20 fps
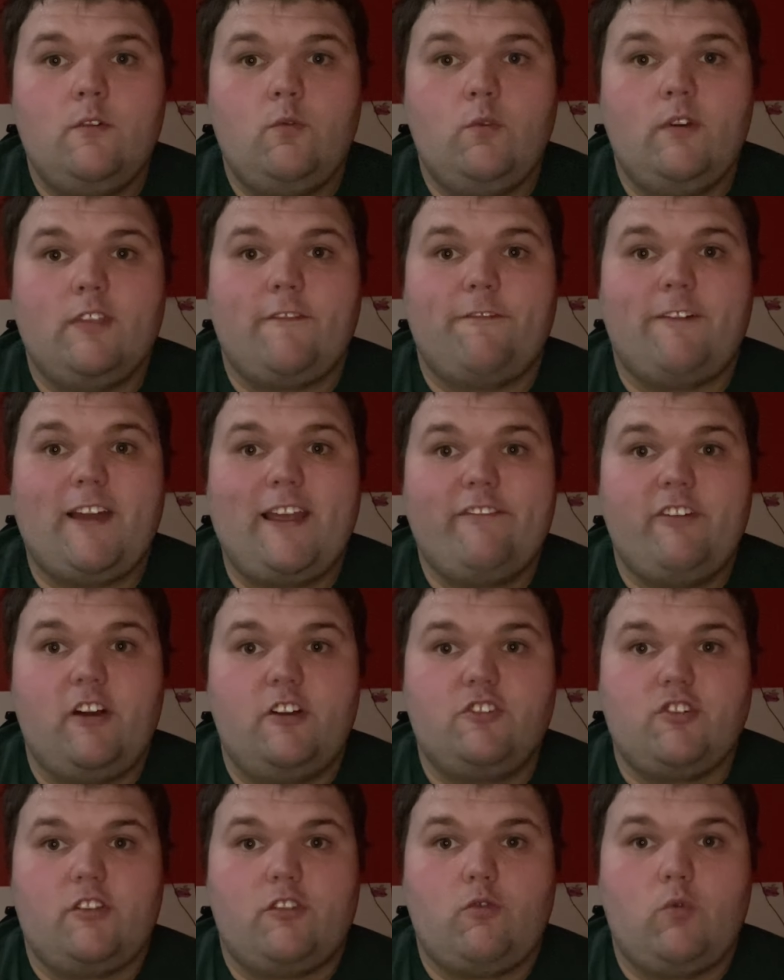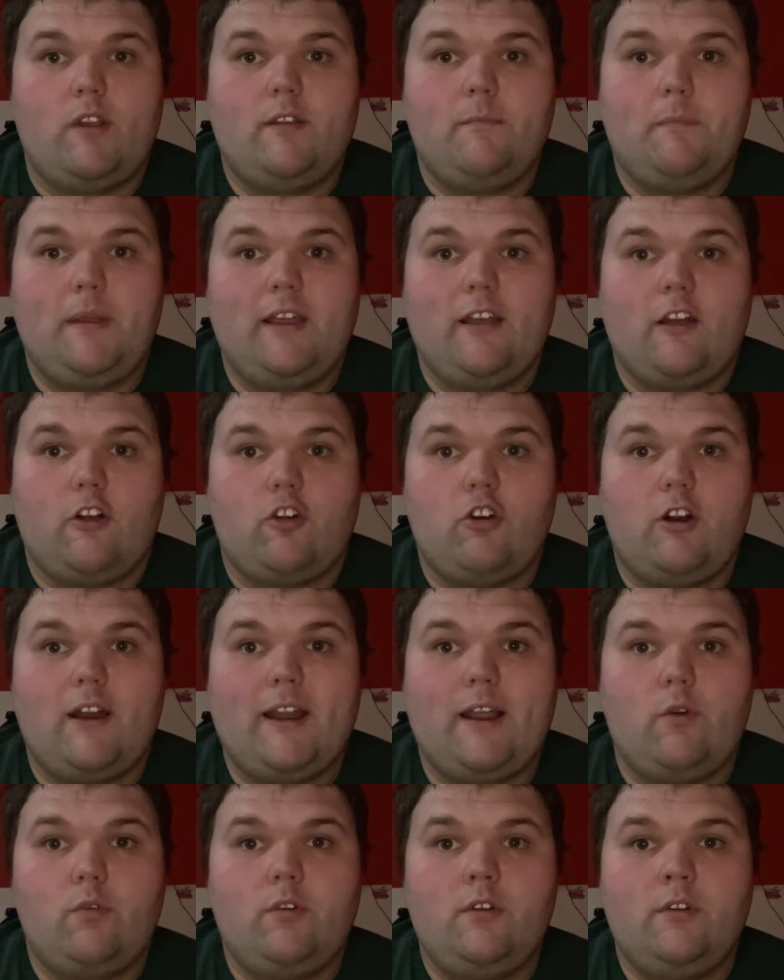with the 500th one being a
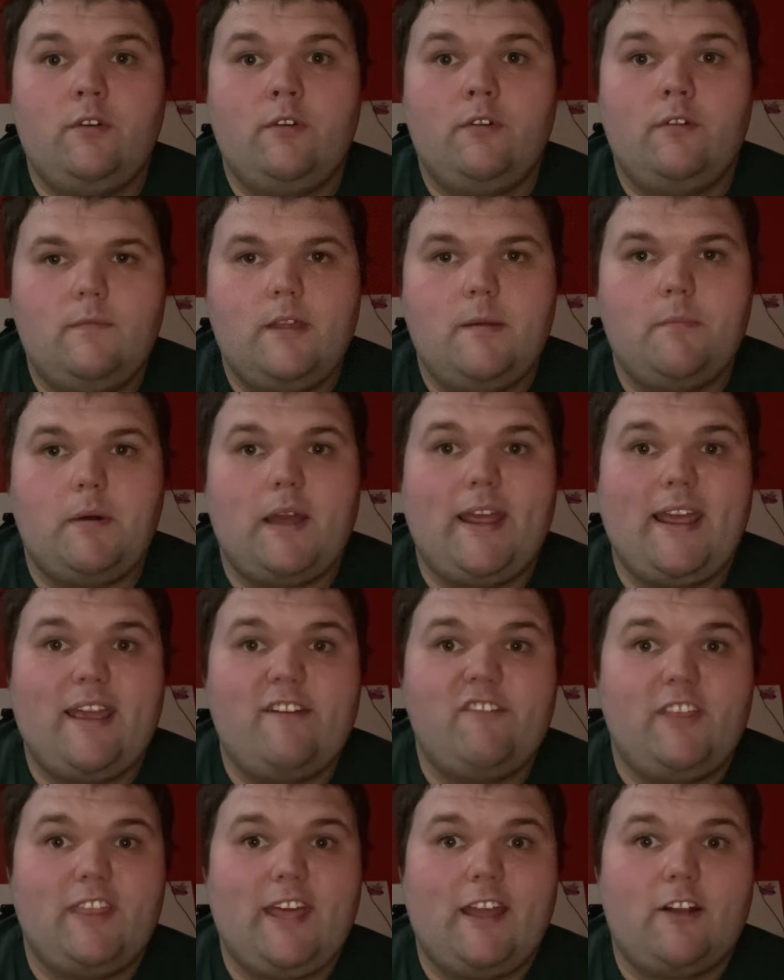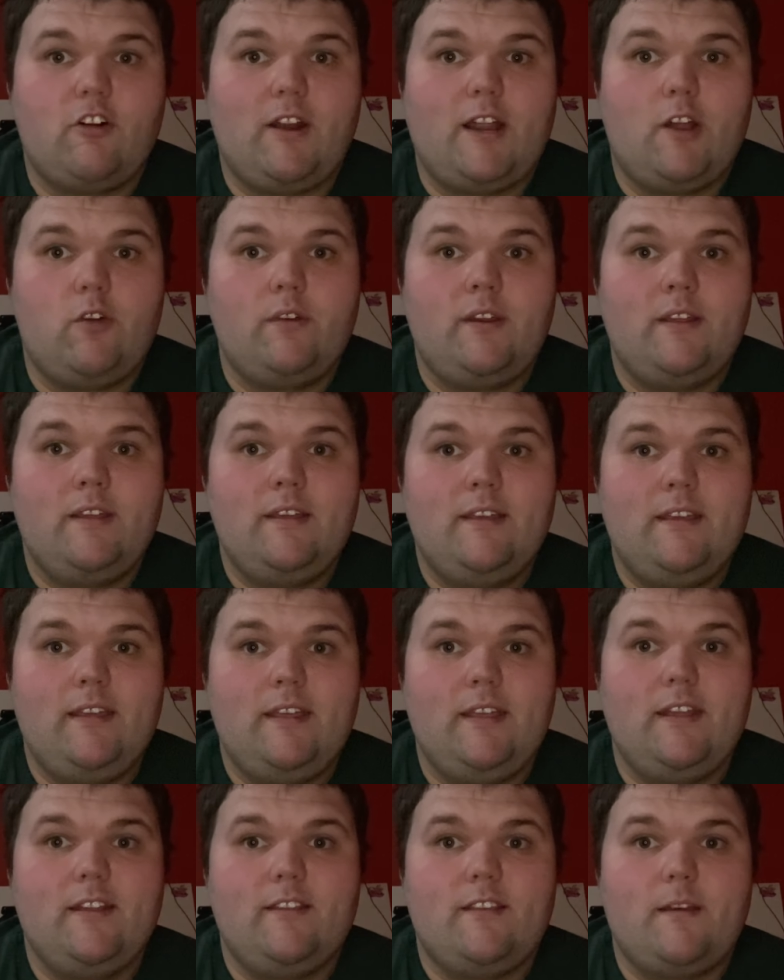crown, and by having that crown,
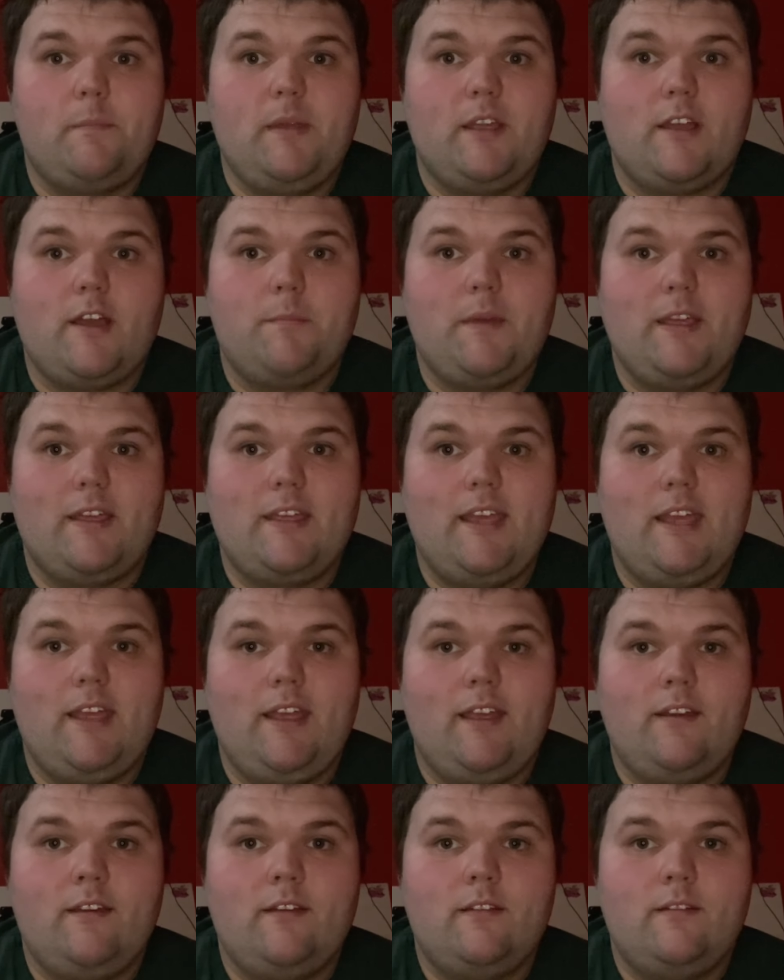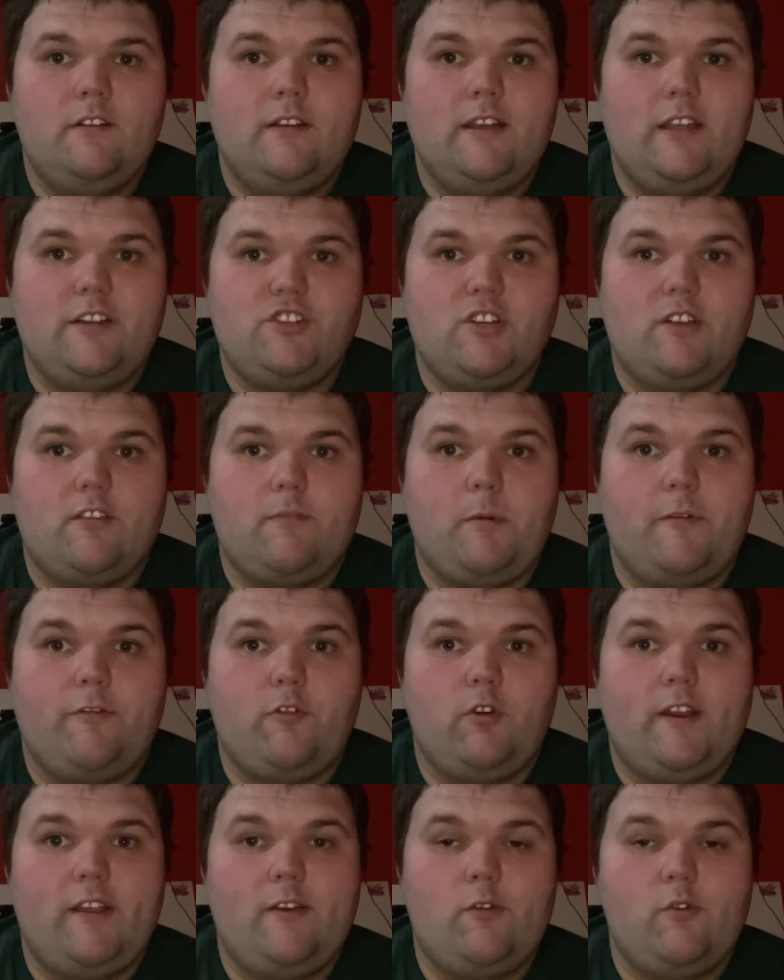he ends up becoming king, and just
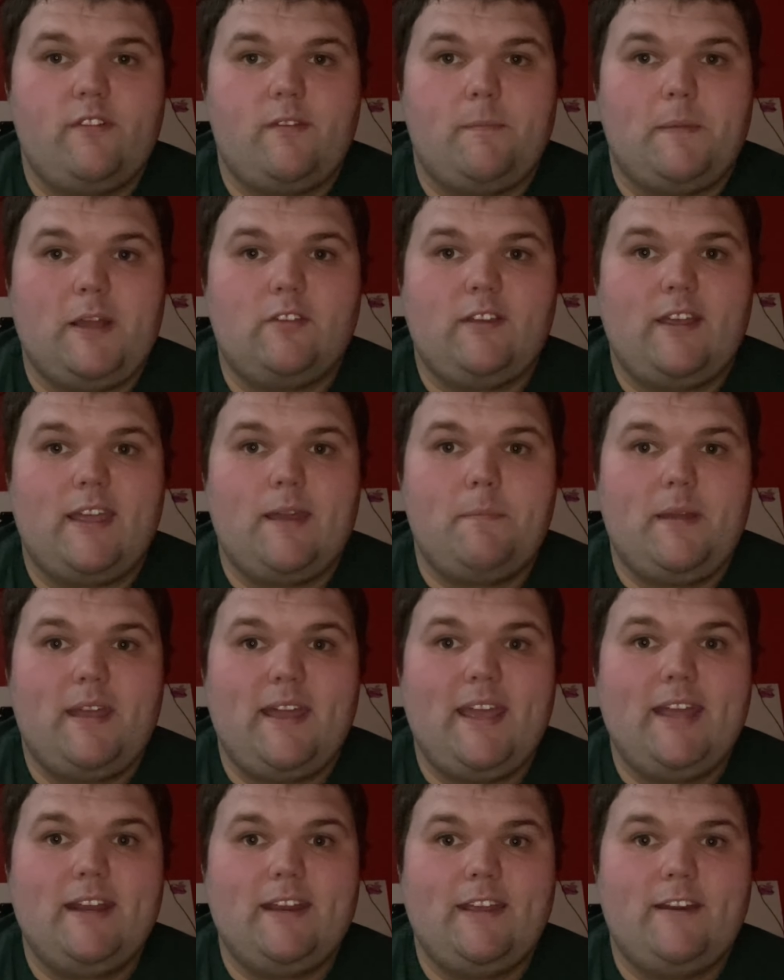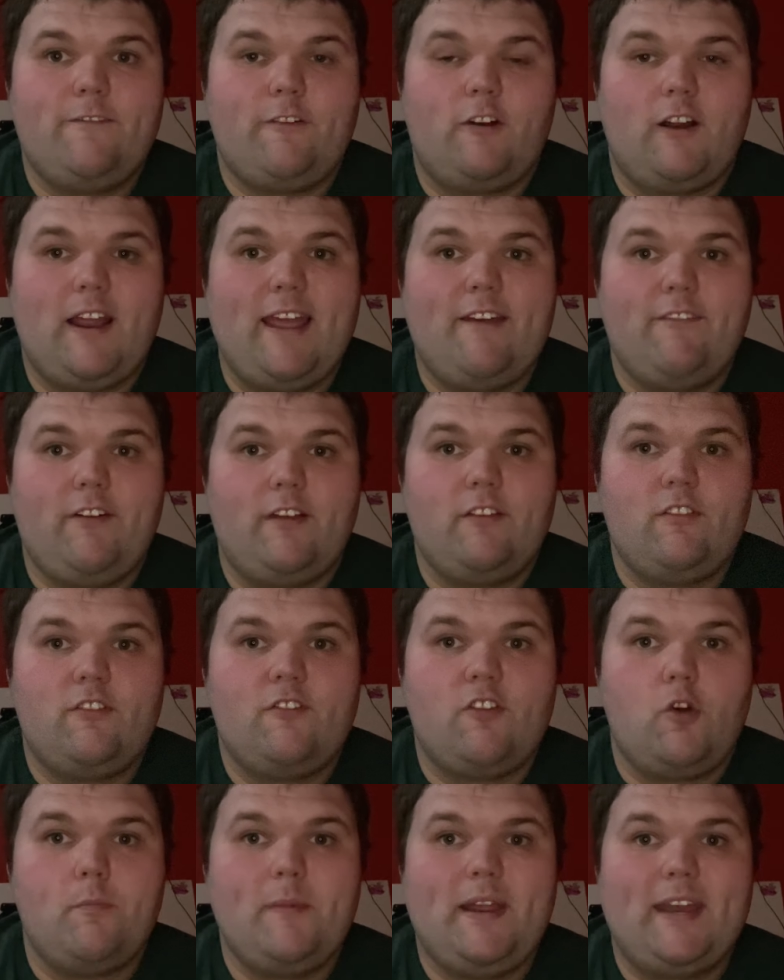before he was about to get beheaded for having
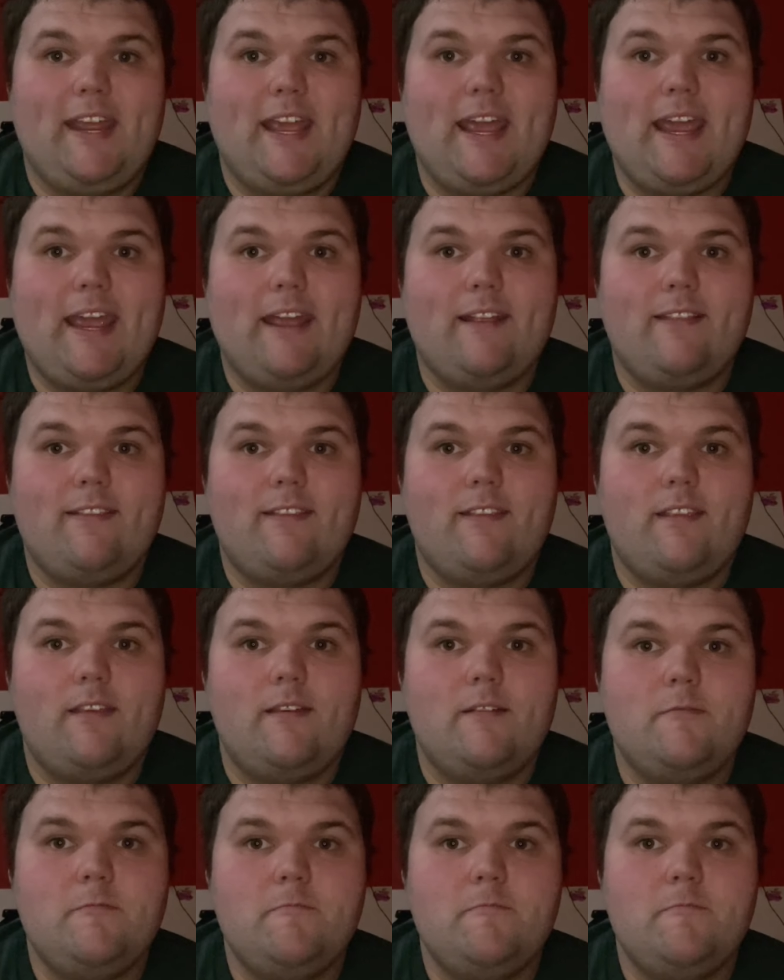so many hats.